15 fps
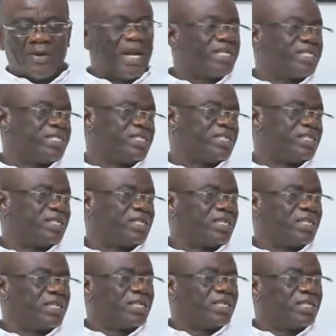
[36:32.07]
reality
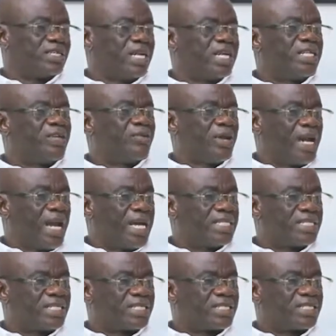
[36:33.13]
that they
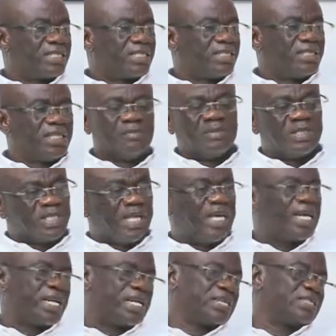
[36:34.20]
realize the
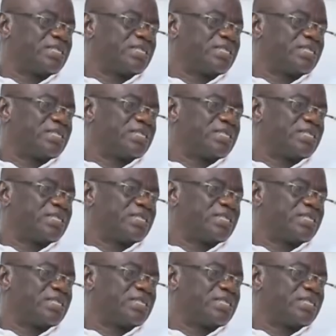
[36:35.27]
mistakes